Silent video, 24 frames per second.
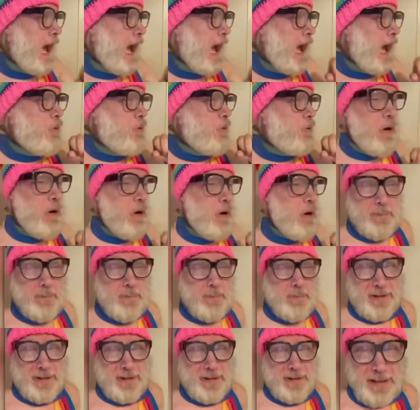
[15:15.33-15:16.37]
I woke
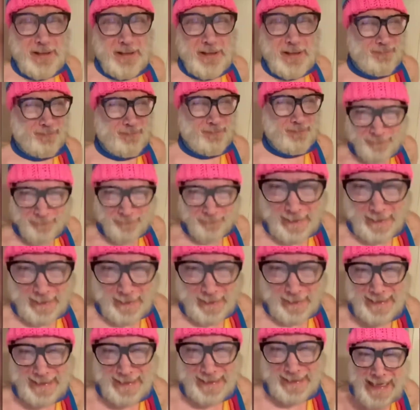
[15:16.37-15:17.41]
up to this
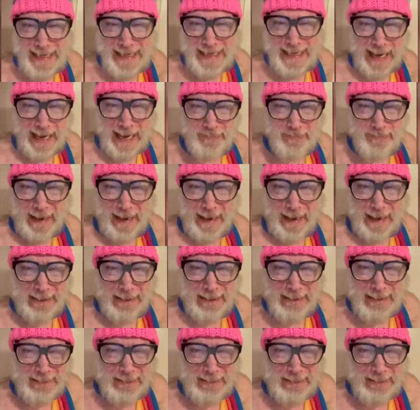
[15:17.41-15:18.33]
freaking nightmare.